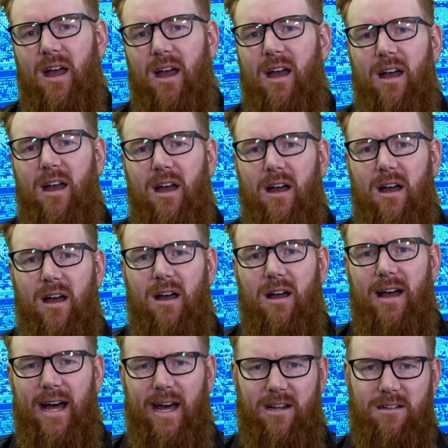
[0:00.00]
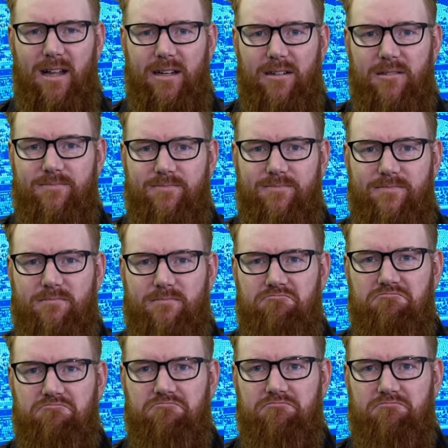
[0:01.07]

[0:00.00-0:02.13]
Why not? Adelaide. The Crows